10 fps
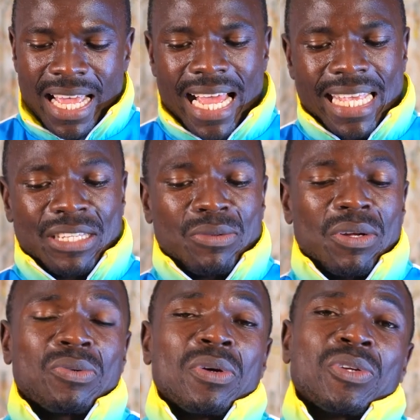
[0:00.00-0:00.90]
I just
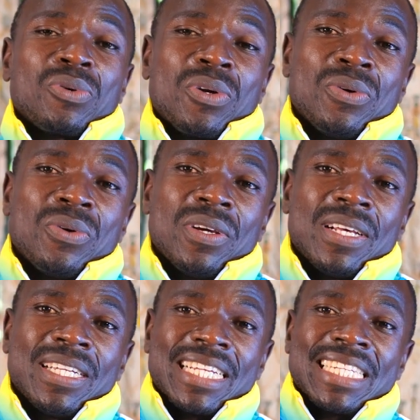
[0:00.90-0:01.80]
want to assure you
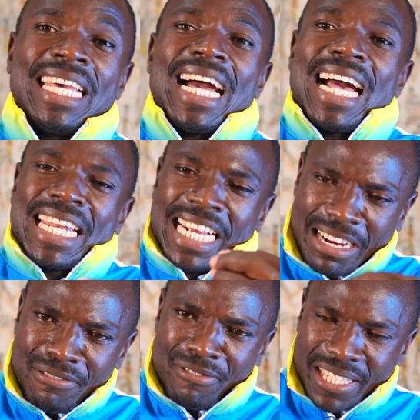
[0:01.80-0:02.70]
that the
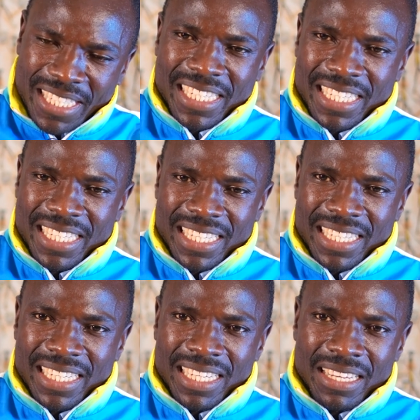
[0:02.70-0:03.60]
uncomfort
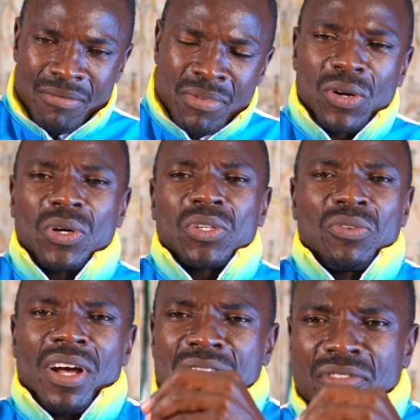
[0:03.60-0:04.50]
because
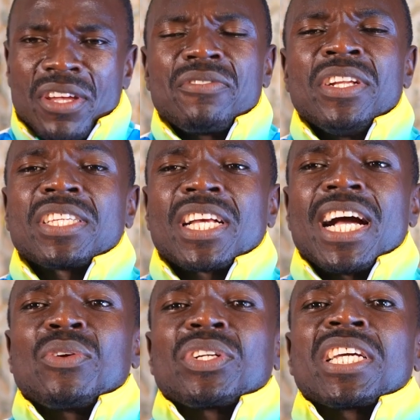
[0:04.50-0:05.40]
of unforgiveness
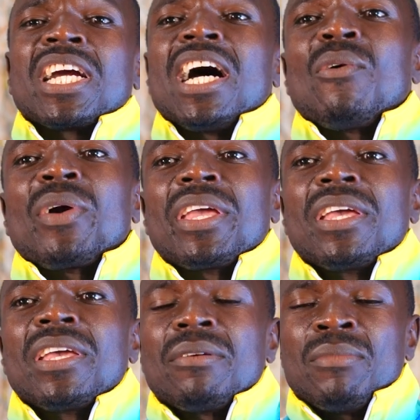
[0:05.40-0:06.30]
cannot go away
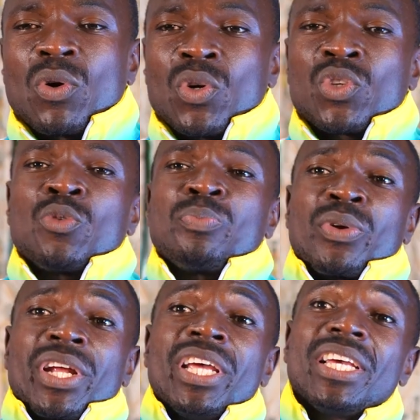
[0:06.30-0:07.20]
because you
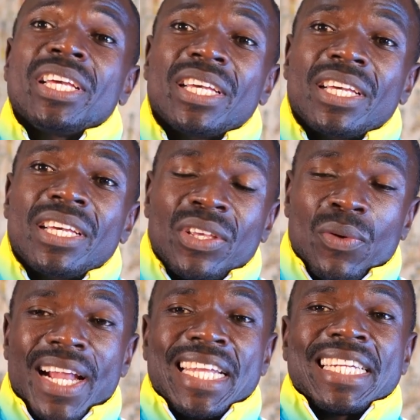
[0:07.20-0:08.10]
pray,
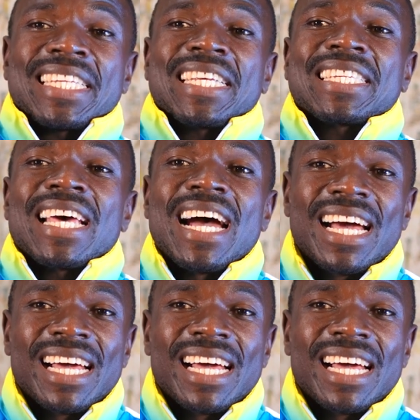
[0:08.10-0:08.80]
you are an intercessor,